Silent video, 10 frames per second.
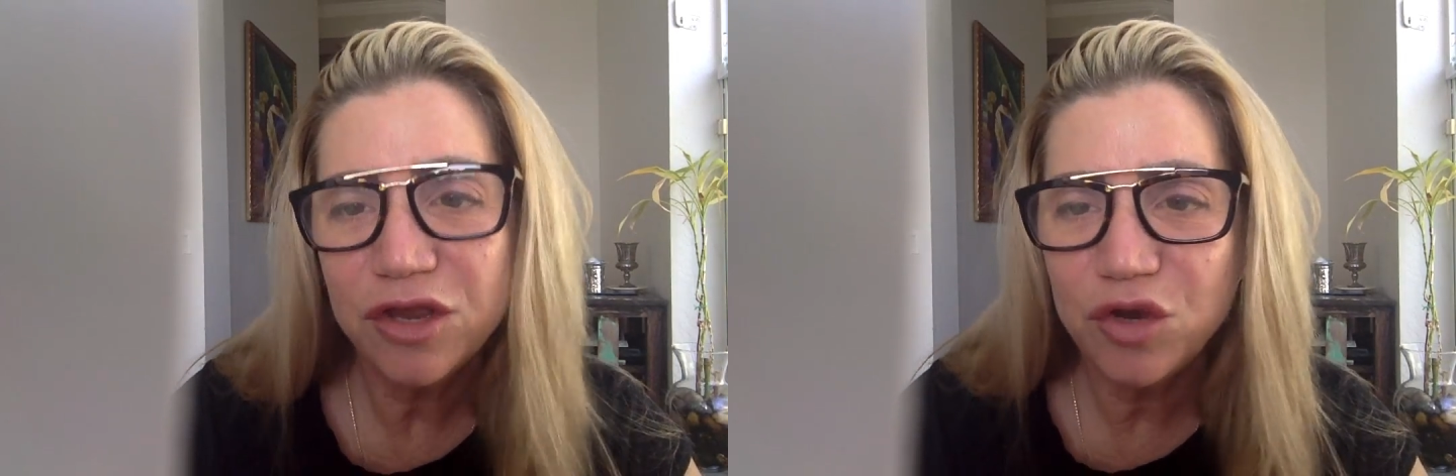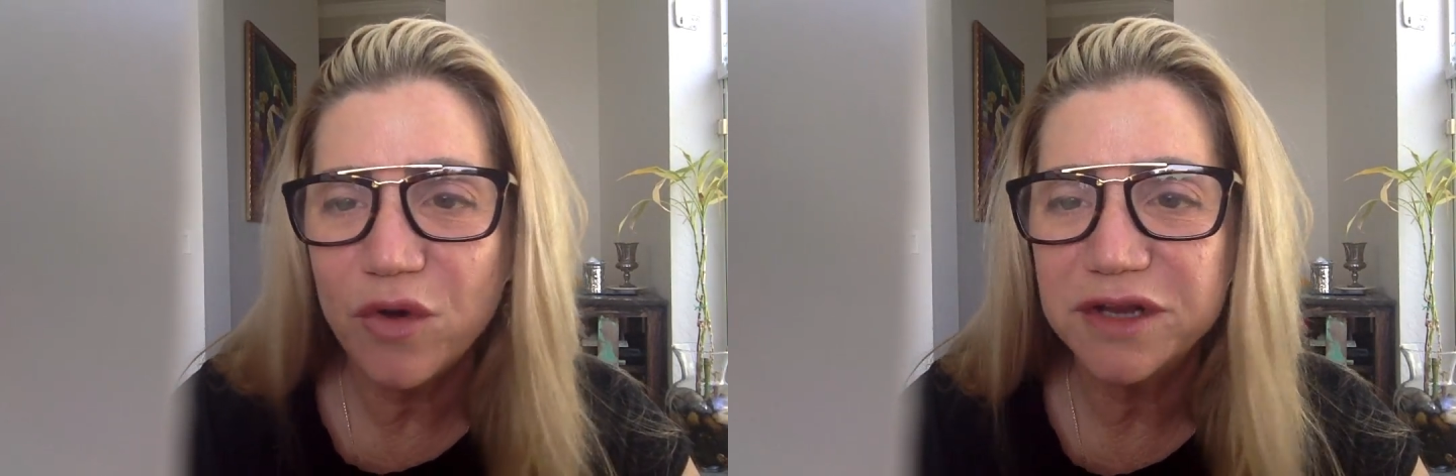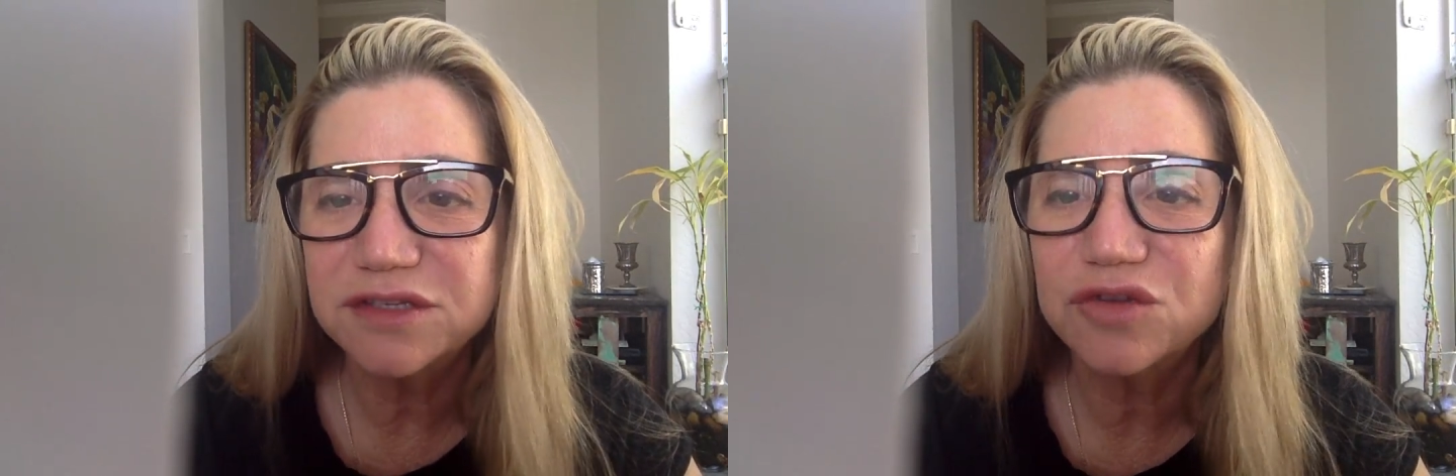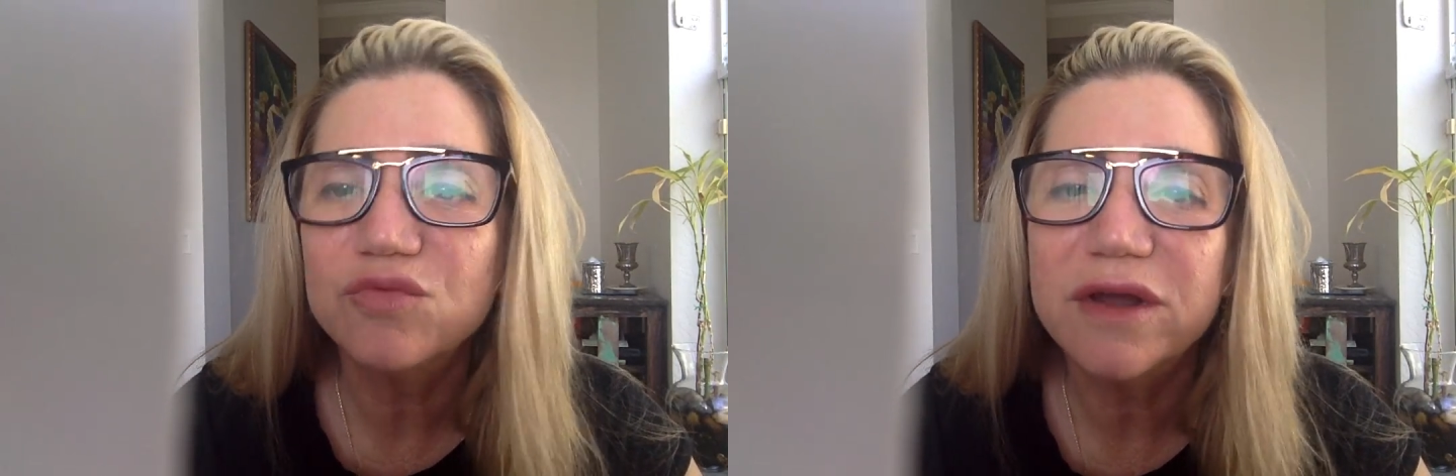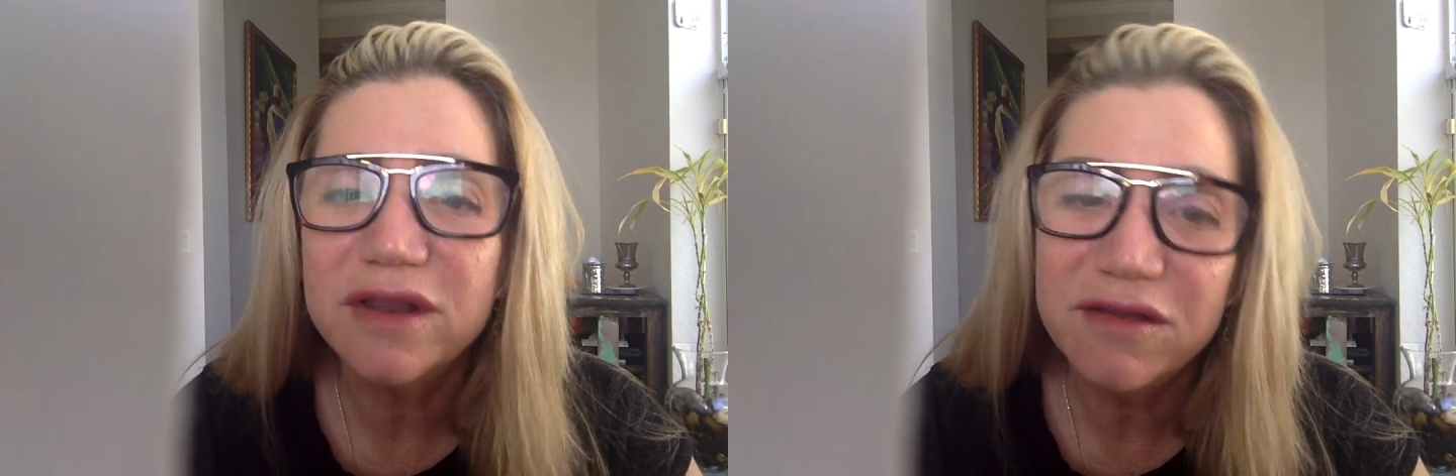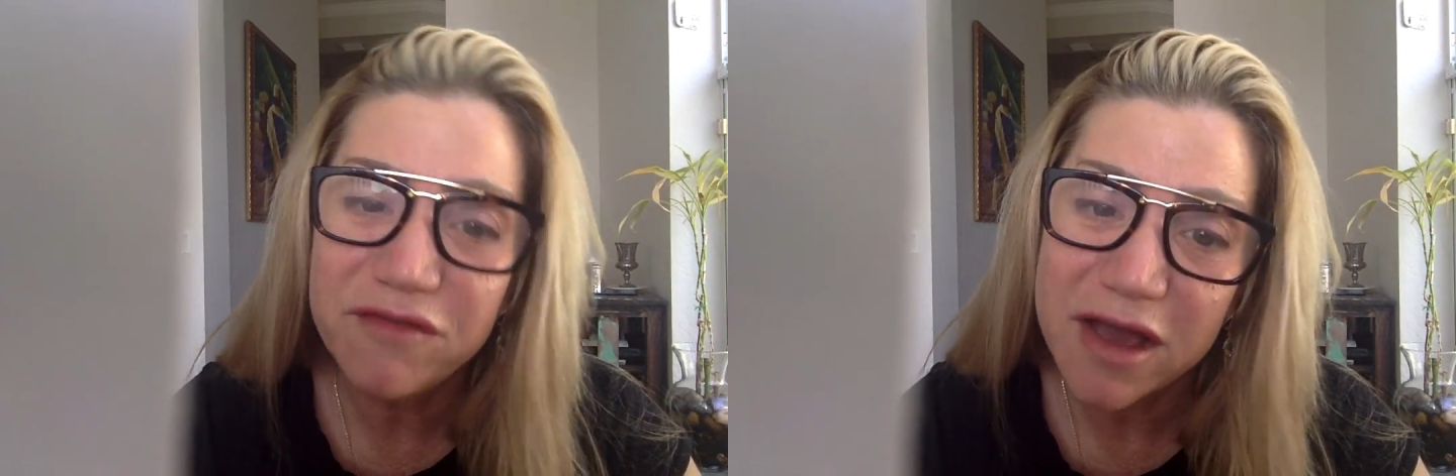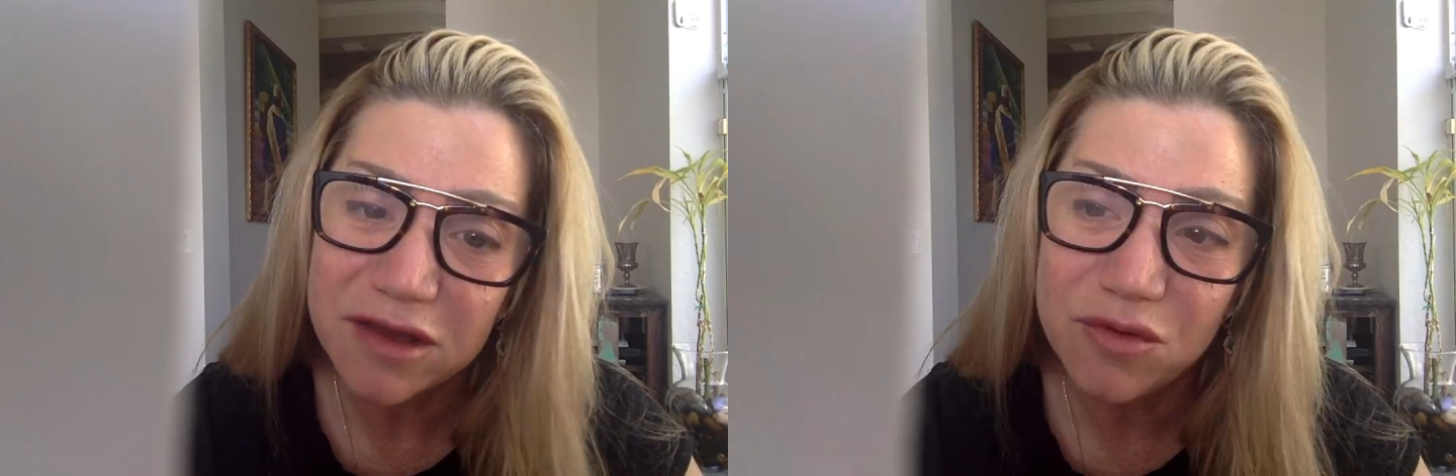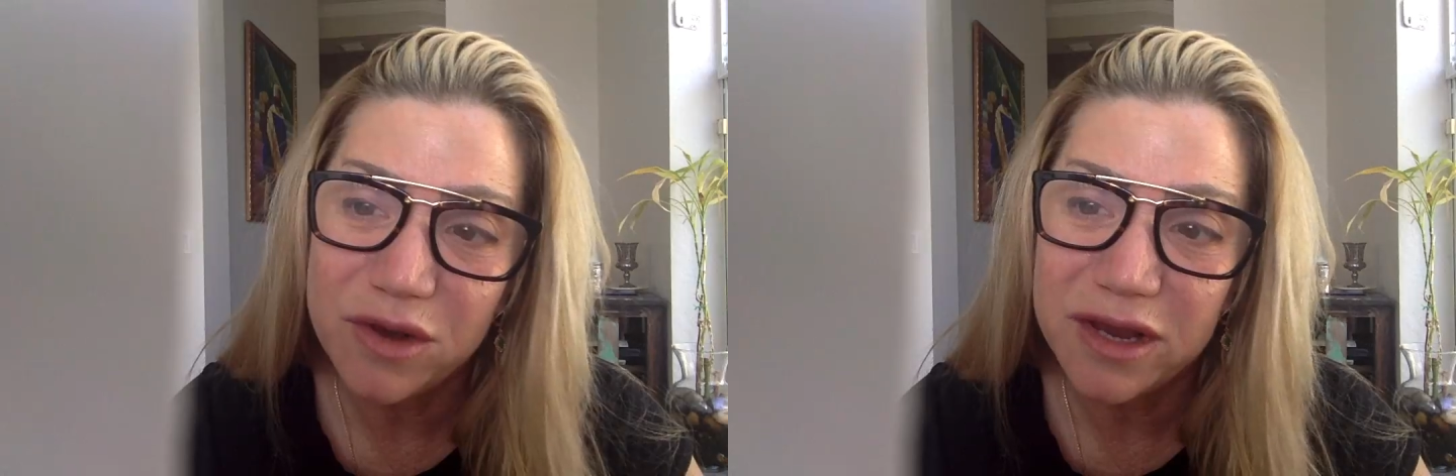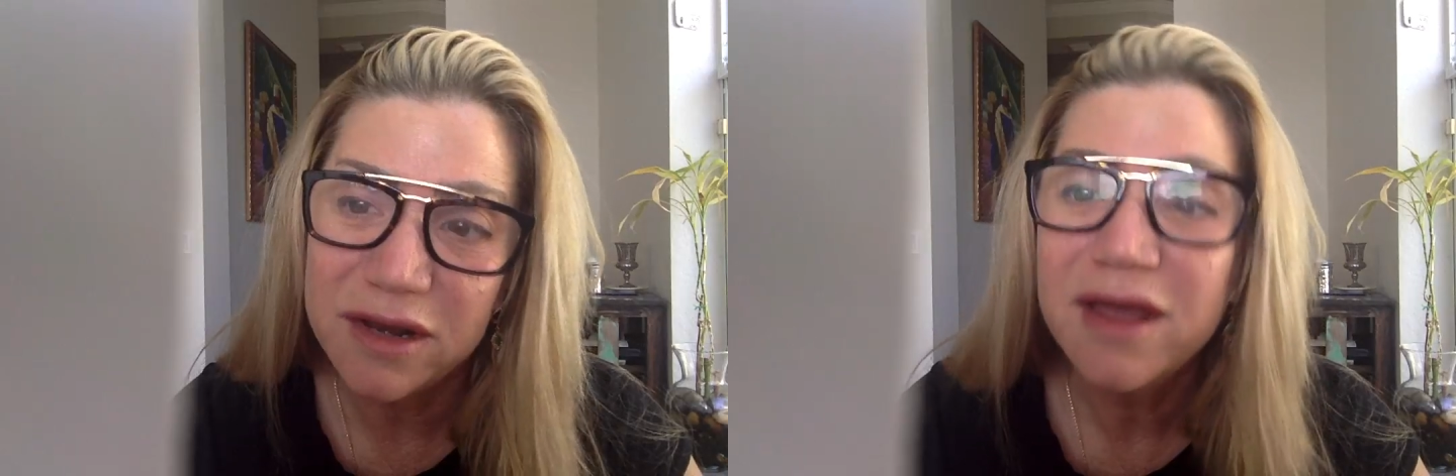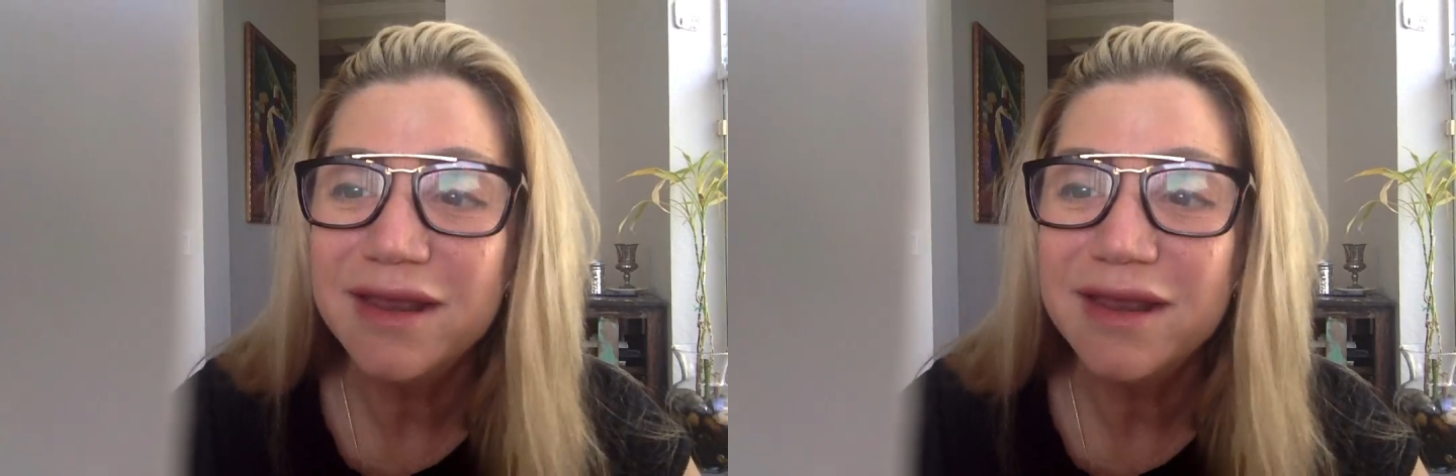You want us to run and evacuate?